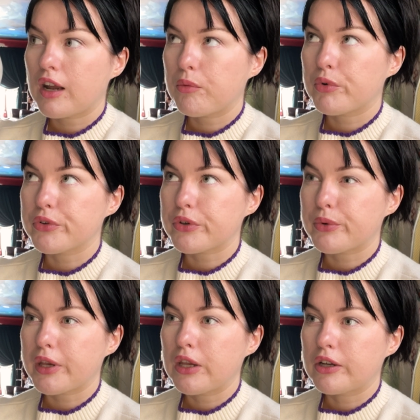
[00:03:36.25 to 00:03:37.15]
And I'm also
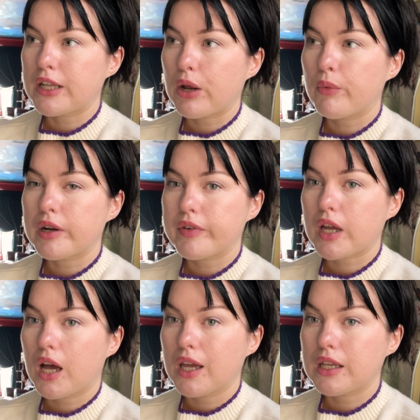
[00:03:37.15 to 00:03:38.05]
working on like
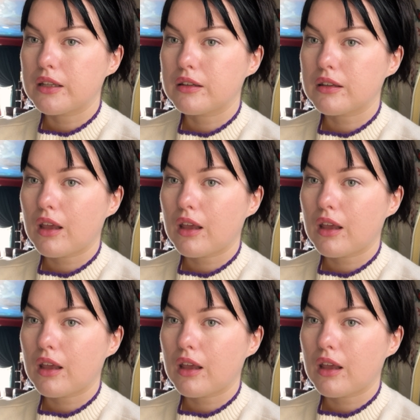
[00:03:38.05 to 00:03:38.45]
one-of-a-kind